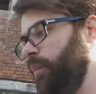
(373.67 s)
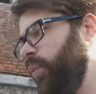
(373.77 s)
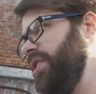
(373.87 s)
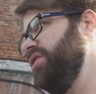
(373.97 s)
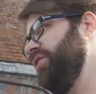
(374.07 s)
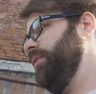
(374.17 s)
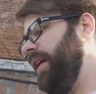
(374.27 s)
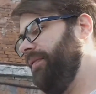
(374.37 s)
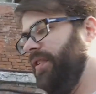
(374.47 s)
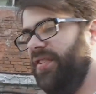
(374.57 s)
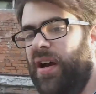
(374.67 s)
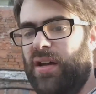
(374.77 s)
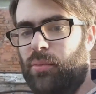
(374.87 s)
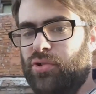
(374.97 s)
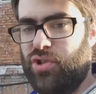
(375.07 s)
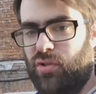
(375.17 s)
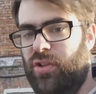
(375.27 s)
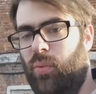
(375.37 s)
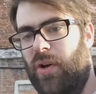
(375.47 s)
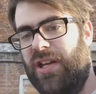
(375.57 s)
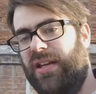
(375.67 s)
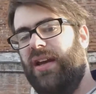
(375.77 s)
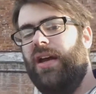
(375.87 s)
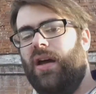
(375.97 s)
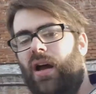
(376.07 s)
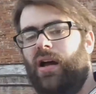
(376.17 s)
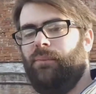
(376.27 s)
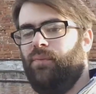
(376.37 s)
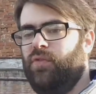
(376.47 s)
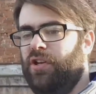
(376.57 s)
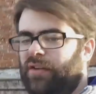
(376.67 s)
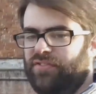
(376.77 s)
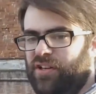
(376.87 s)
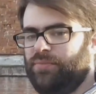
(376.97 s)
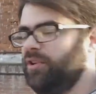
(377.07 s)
when you don't have the time, or it's during the week, you don't have time